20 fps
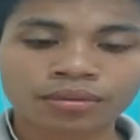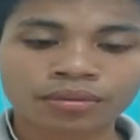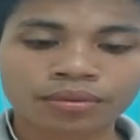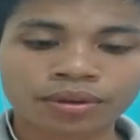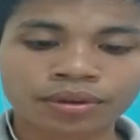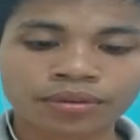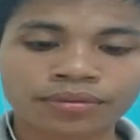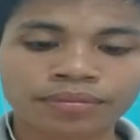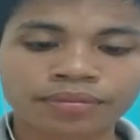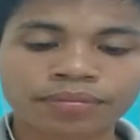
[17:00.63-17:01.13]

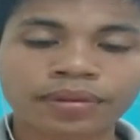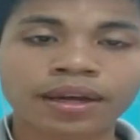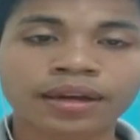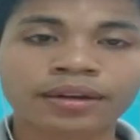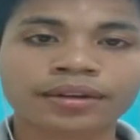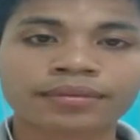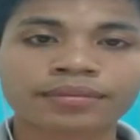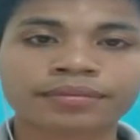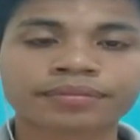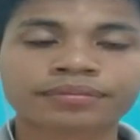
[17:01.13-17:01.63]
Wave
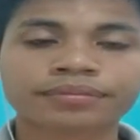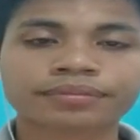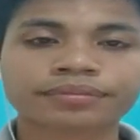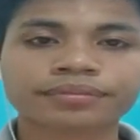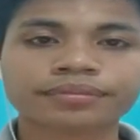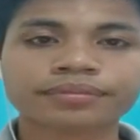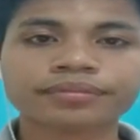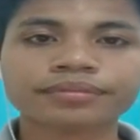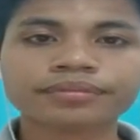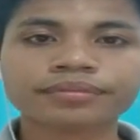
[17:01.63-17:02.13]
Plant
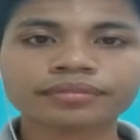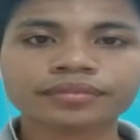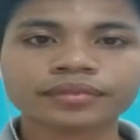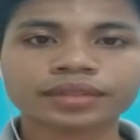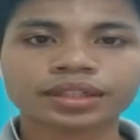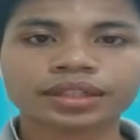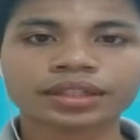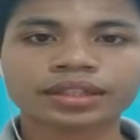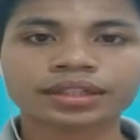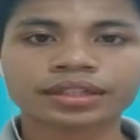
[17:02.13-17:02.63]

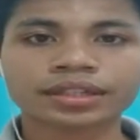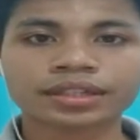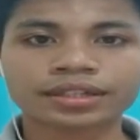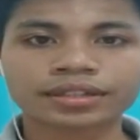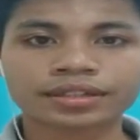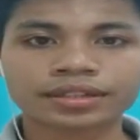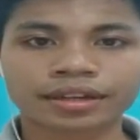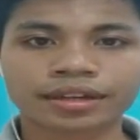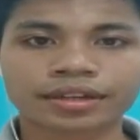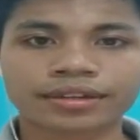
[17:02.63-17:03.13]
in
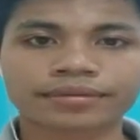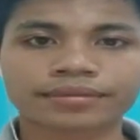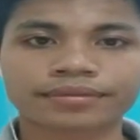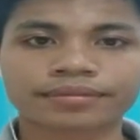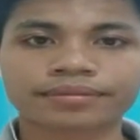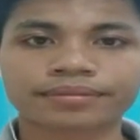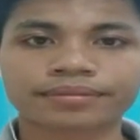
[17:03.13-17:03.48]
this slide.